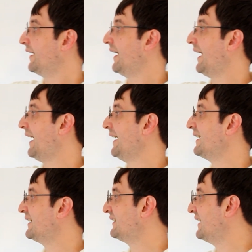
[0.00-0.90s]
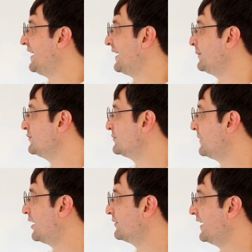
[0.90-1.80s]
I climbed
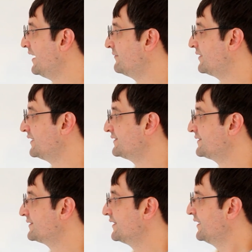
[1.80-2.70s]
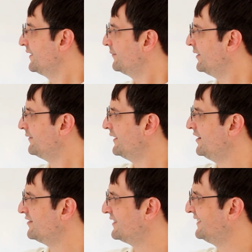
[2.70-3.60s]
Mount Everest. Well,
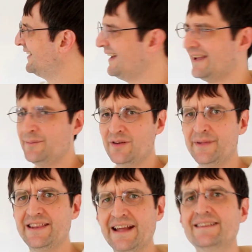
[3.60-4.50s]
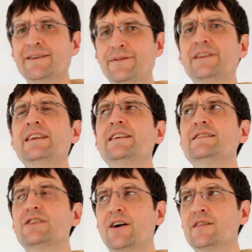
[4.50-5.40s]
here climbed, that definitely
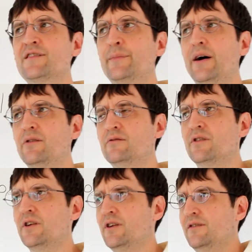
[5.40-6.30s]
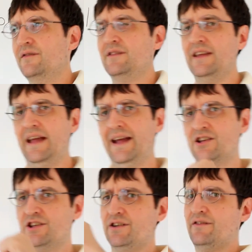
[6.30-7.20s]
talks about the
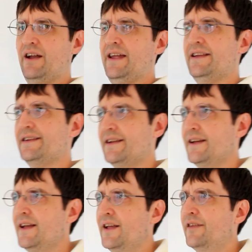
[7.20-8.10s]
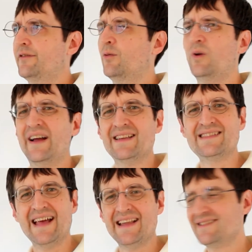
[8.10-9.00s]
action, right? So why is
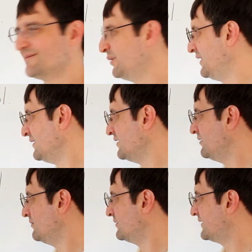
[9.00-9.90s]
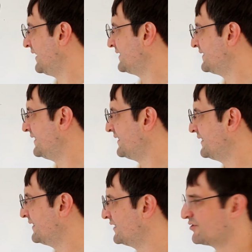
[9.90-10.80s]
that being used as
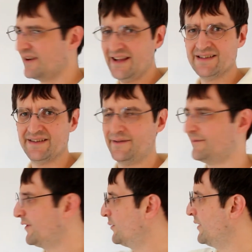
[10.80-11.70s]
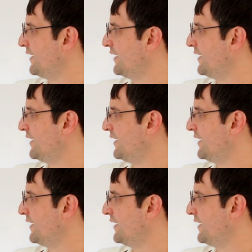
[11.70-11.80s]
a transitive verb?